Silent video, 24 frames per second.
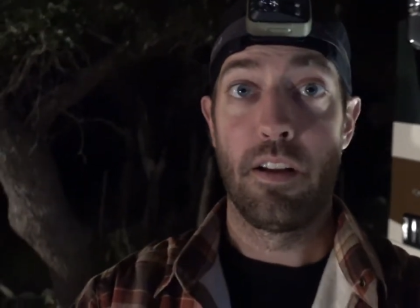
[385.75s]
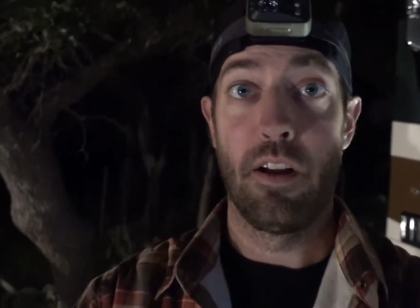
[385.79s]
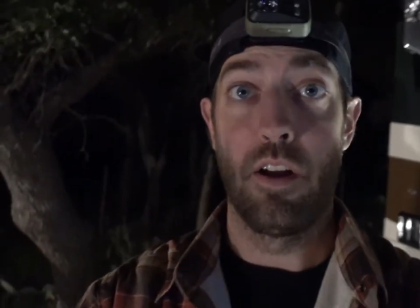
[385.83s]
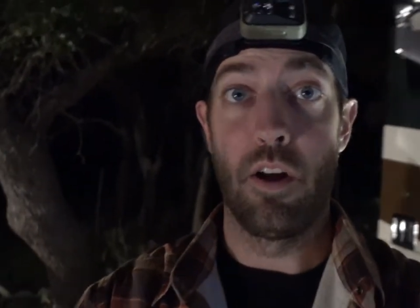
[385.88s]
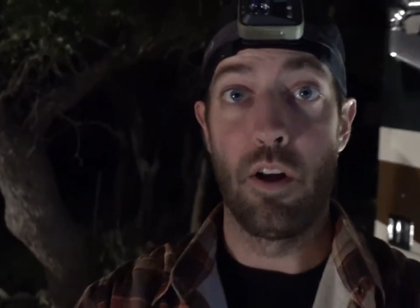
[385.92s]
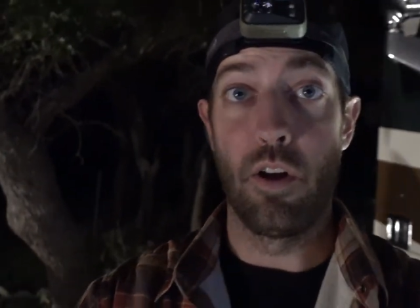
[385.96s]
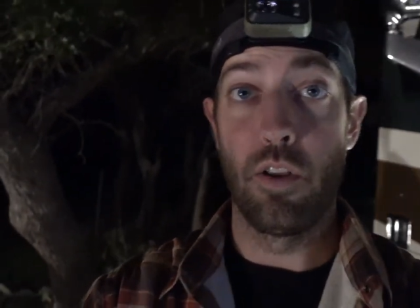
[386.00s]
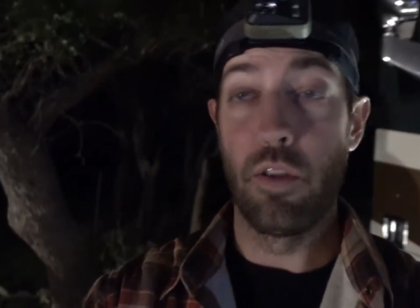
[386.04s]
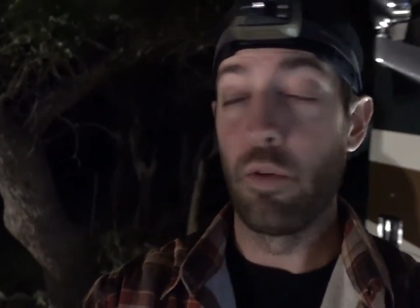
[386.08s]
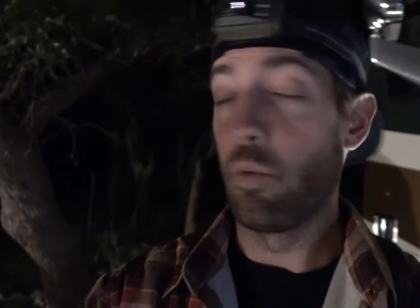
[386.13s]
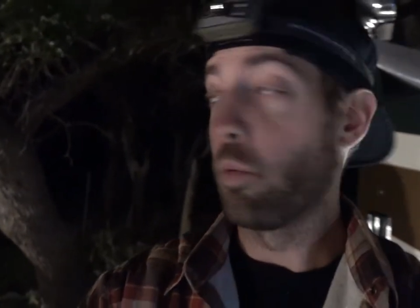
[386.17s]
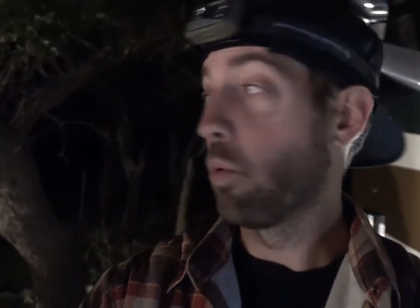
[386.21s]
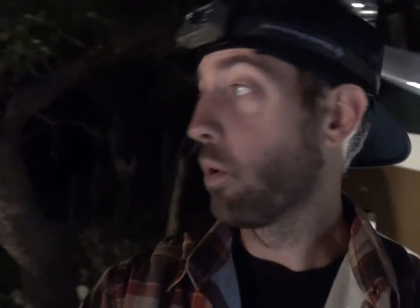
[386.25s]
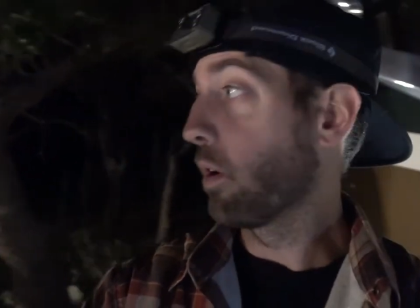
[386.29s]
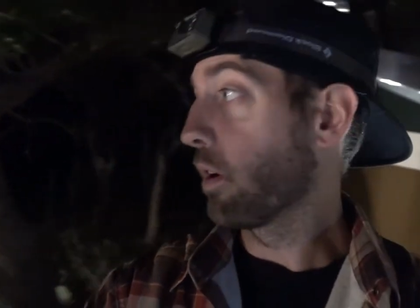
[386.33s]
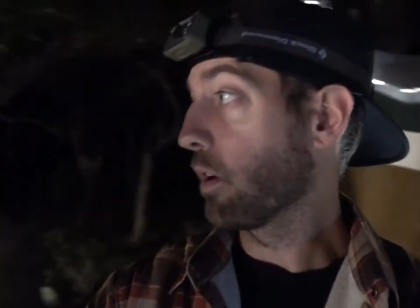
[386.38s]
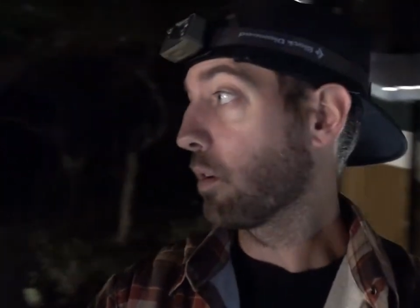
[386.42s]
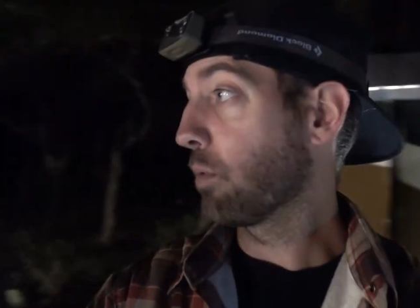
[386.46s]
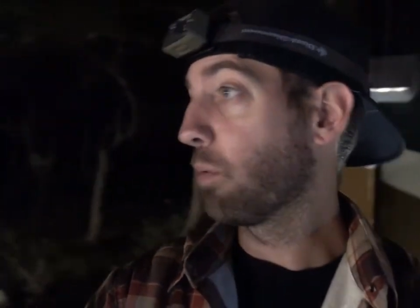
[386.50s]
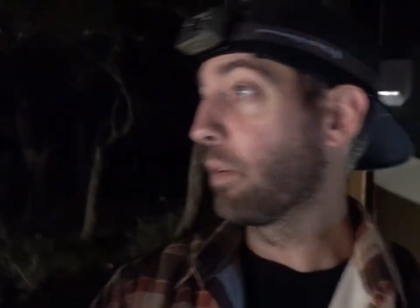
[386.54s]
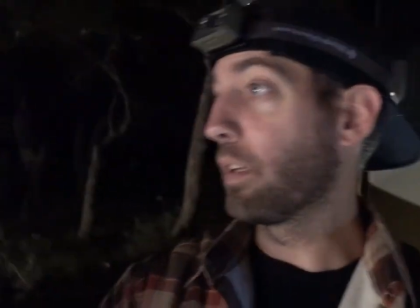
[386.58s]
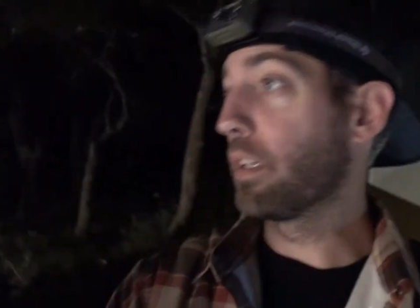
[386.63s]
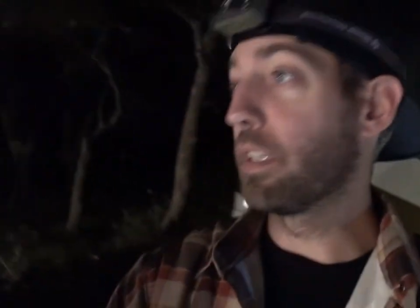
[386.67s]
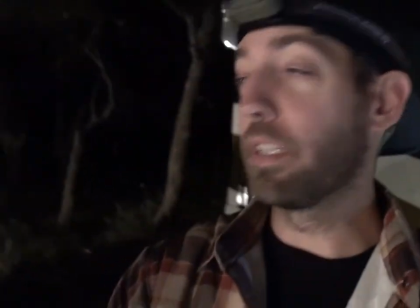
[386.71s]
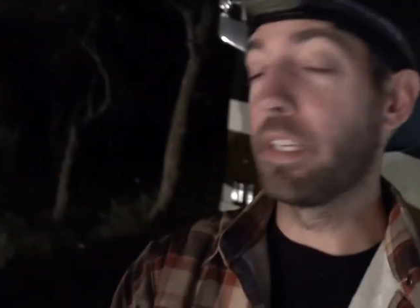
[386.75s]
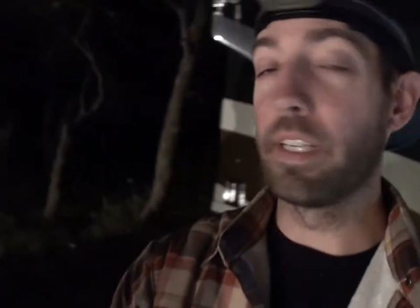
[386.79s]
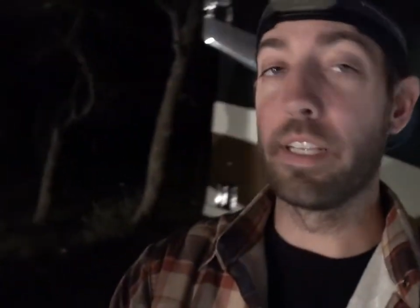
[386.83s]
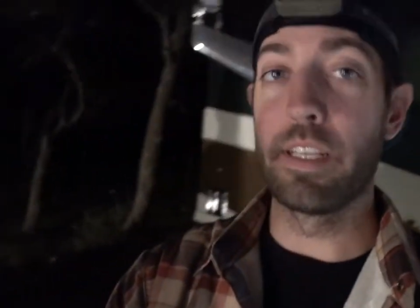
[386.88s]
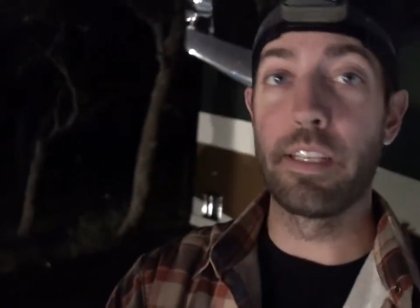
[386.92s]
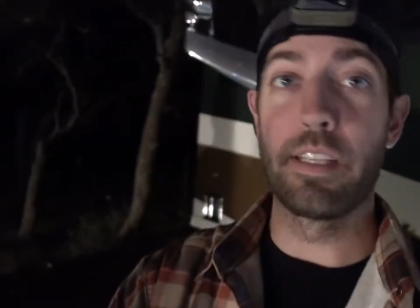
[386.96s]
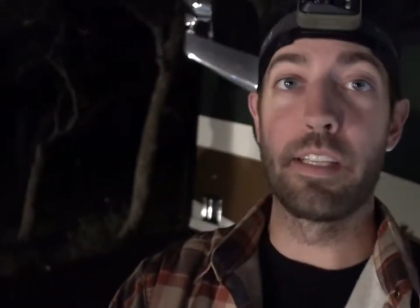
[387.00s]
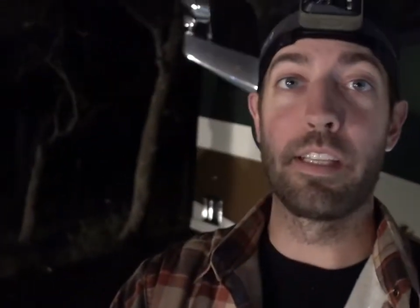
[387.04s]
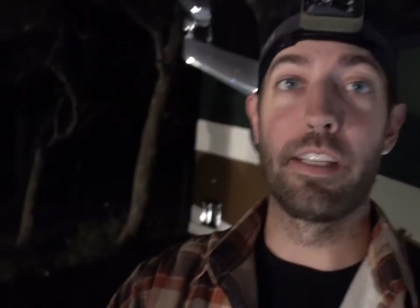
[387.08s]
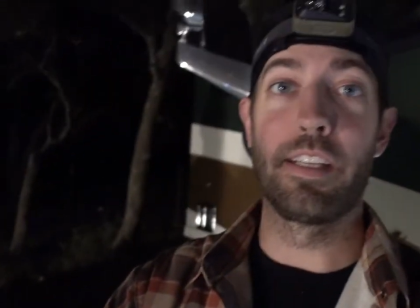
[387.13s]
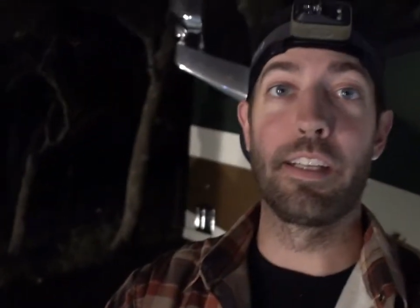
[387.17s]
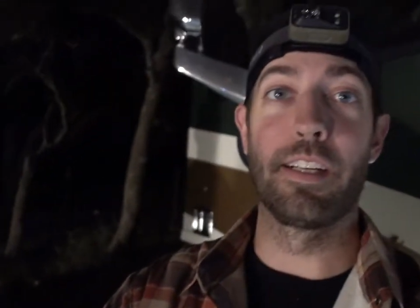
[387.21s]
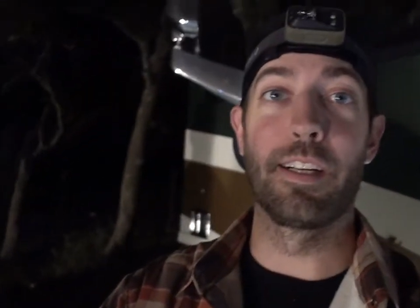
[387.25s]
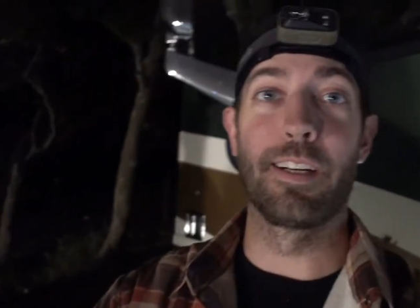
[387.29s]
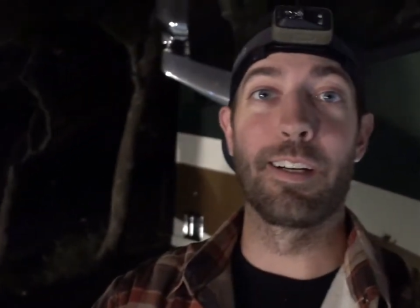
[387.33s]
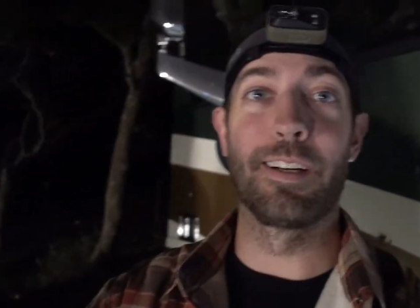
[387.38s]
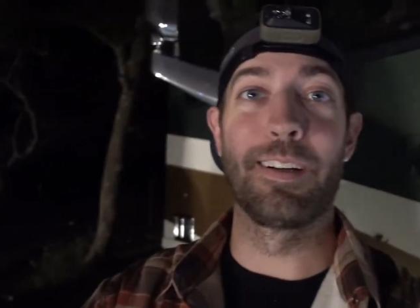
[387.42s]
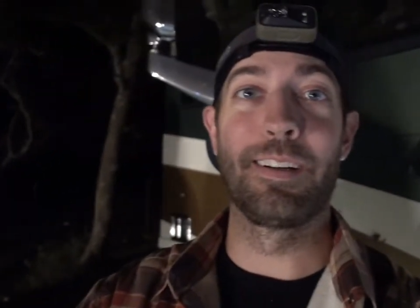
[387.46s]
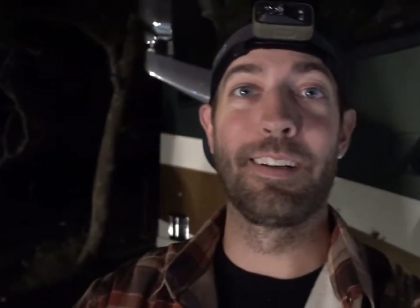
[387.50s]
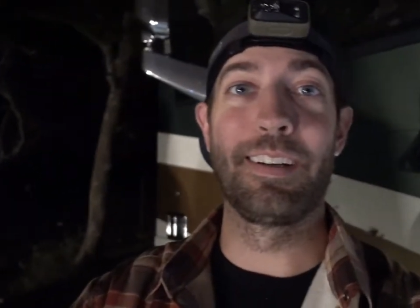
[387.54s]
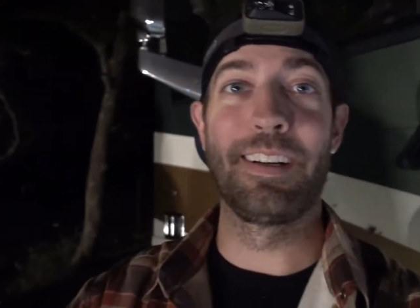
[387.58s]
all the work we did here